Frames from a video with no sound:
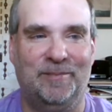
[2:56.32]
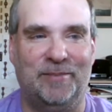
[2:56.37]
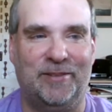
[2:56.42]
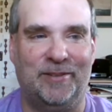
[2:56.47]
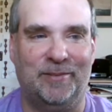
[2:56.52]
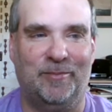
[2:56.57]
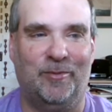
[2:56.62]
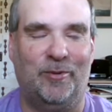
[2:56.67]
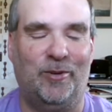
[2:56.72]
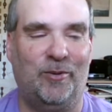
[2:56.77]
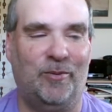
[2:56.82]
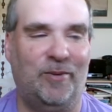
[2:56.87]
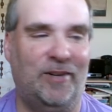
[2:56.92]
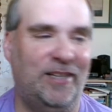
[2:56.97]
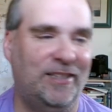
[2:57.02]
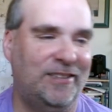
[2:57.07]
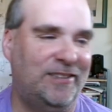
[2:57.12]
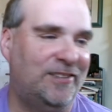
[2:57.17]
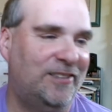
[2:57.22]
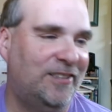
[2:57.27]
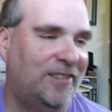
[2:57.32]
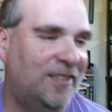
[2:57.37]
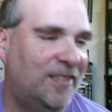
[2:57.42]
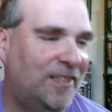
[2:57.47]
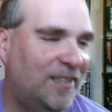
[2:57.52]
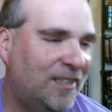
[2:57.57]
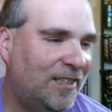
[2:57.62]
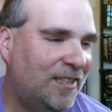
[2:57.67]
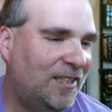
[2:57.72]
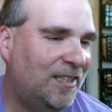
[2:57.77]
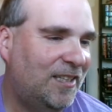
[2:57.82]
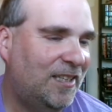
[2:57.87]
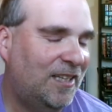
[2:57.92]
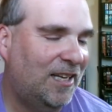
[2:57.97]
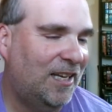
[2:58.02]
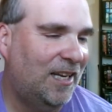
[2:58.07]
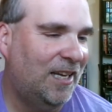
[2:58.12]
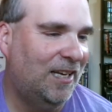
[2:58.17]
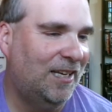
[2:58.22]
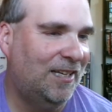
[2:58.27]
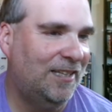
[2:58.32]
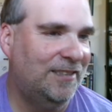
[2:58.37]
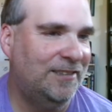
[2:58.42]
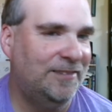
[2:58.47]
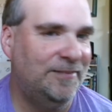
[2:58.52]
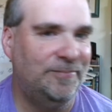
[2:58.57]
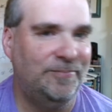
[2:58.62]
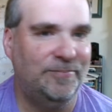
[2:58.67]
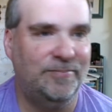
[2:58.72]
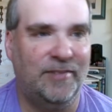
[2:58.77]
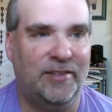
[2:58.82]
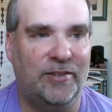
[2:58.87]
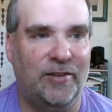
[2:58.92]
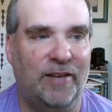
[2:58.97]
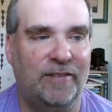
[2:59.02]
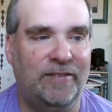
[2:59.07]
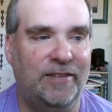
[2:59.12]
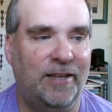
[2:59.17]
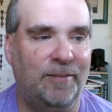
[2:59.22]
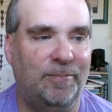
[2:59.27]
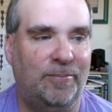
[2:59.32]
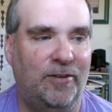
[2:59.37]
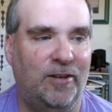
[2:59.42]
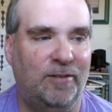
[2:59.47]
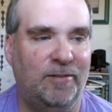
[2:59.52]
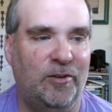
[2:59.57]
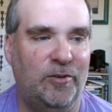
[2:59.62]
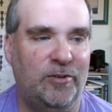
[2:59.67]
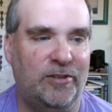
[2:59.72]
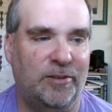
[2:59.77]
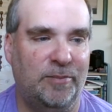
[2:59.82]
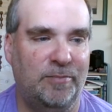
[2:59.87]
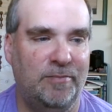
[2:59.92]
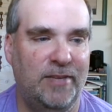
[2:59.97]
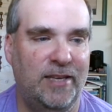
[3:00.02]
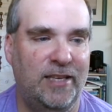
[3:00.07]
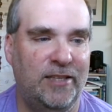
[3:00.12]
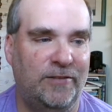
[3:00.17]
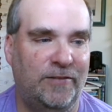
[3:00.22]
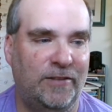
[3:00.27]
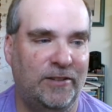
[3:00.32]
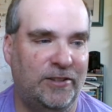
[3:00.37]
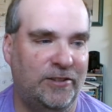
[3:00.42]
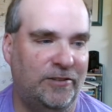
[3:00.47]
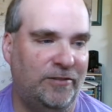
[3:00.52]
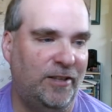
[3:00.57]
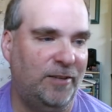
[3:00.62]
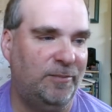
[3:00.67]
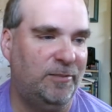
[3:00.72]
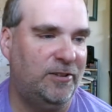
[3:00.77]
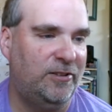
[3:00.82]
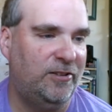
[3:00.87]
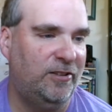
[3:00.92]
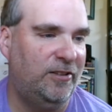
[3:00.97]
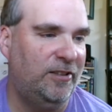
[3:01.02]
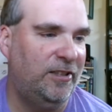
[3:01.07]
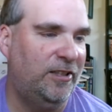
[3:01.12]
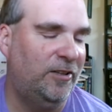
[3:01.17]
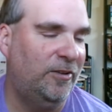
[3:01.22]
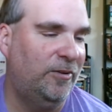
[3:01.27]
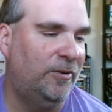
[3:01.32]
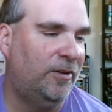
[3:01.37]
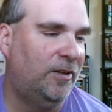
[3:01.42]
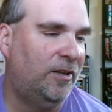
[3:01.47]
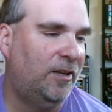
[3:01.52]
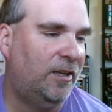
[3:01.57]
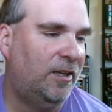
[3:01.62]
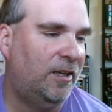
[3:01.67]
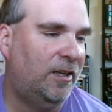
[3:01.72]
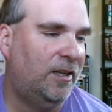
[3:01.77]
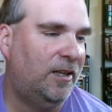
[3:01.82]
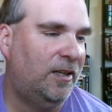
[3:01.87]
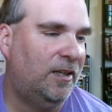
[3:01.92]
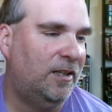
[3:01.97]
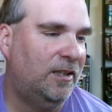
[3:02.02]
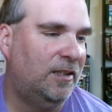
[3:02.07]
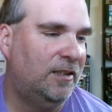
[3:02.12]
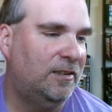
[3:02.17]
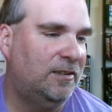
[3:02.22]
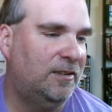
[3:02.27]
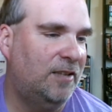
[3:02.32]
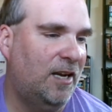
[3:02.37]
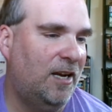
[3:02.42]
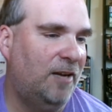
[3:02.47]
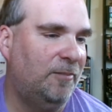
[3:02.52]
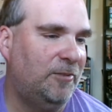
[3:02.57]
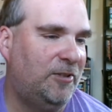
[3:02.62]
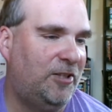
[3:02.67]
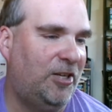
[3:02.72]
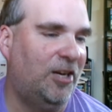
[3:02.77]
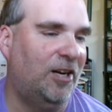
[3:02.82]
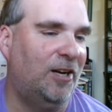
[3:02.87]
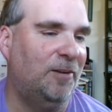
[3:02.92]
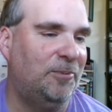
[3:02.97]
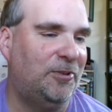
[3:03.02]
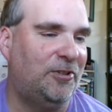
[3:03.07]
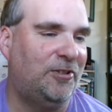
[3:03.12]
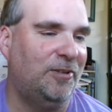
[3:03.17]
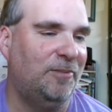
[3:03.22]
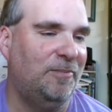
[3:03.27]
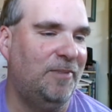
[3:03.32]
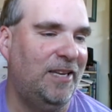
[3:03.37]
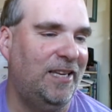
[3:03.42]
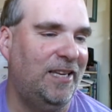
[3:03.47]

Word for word: to steal another wrestler's line, feed him some more watts. Um, so after that promo is The Miz versus Rey Mysterio.